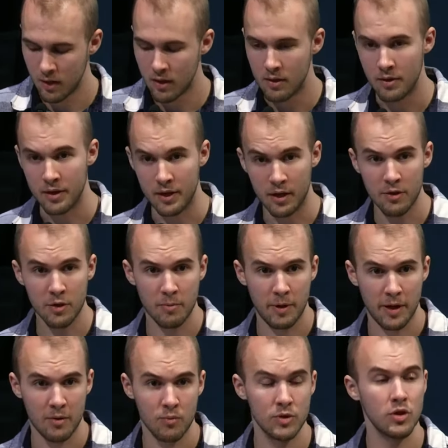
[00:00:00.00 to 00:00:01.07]
The other
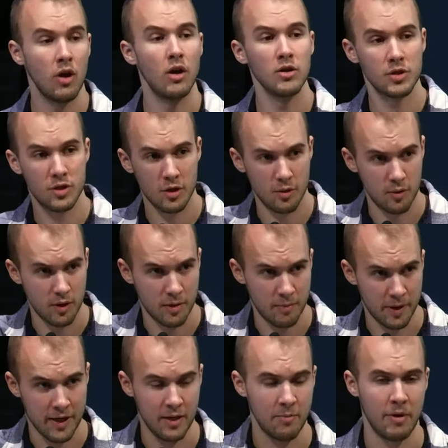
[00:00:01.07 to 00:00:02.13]
man was also a
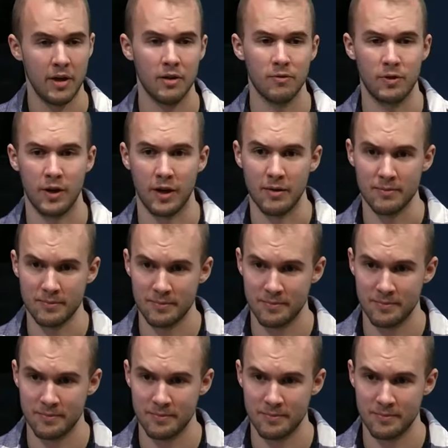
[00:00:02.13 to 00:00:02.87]
mighty man of God.